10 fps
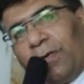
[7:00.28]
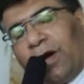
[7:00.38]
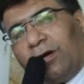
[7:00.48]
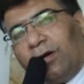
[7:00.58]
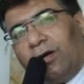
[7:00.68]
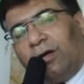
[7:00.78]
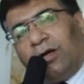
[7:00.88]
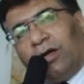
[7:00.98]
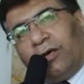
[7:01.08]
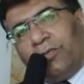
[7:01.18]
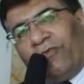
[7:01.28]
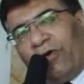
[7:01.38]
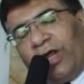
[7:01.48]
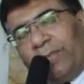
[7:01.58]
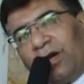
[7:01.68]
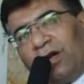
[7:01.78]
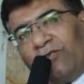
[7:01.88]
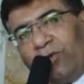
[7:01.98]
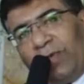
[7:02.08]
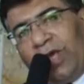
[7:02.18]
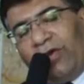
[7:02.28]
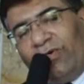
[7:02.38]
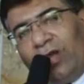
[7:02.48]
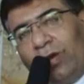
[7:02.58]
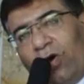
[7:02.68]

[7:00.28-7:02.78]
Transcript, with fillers: Prabhakar, uh, founding partner for PAV